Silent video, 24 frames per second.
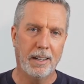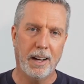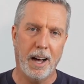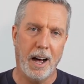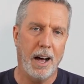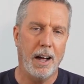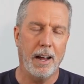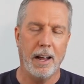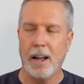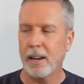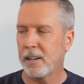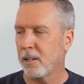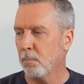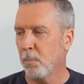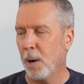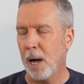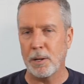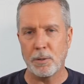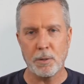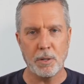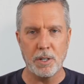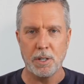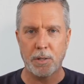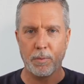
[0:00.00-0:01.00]
I, I could
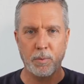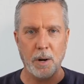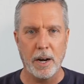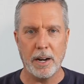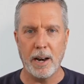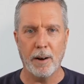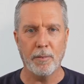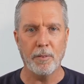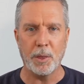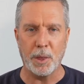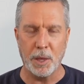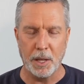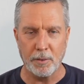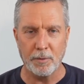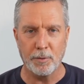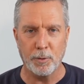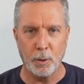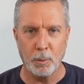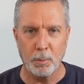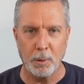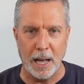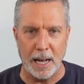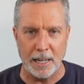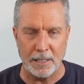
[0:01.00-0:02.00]
might as well just run everything
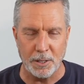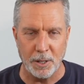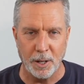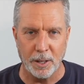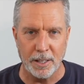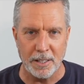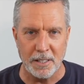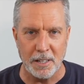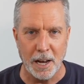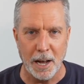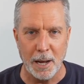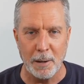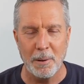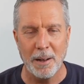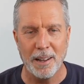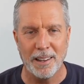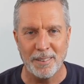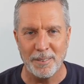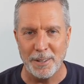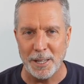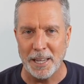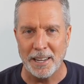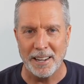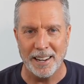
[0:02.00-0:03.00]
full blast all the time
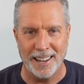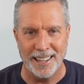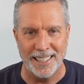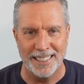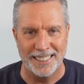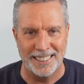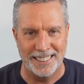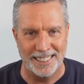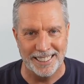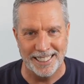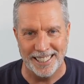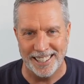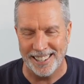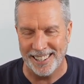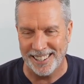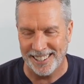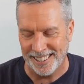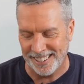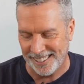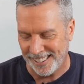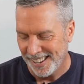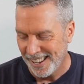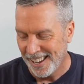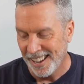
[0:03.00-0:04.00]
because
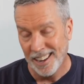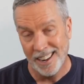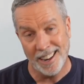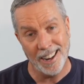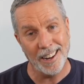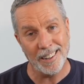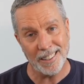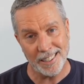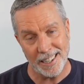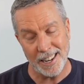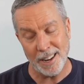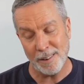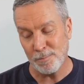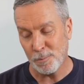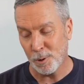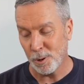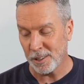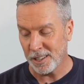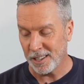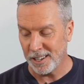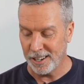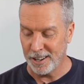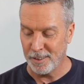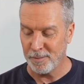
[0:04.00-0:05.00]
I'm gonna have
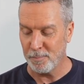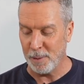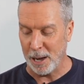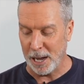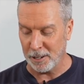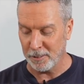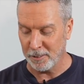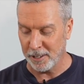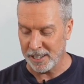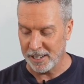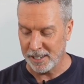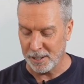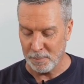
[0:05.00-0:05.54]
more than enough battery